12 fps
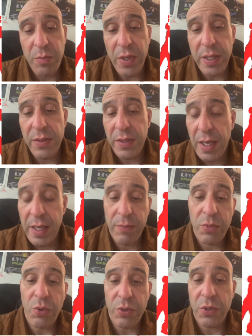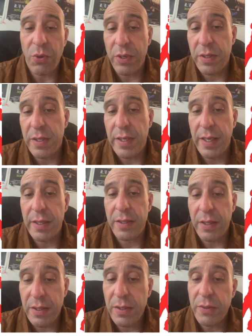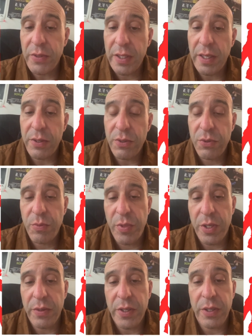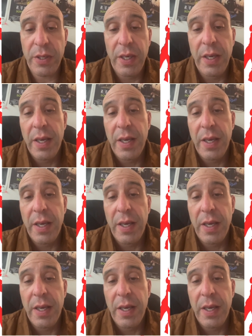but of course Dawn of the Dead and Night of the Living Dead are superior.